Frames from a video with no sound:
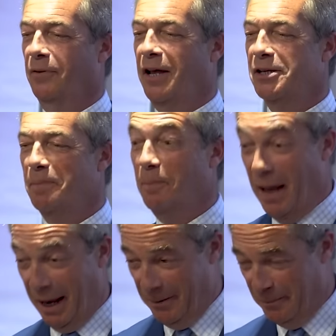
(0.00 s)
these
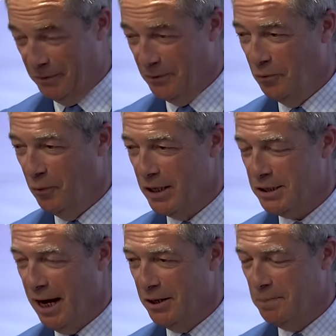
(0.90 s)
big
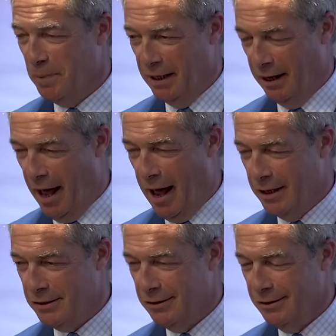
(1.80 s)
West Coast
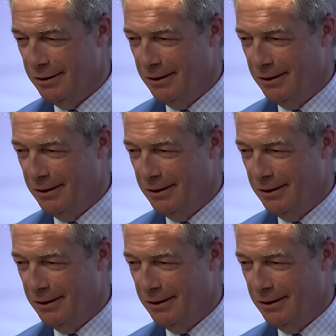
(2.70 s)
billionaires,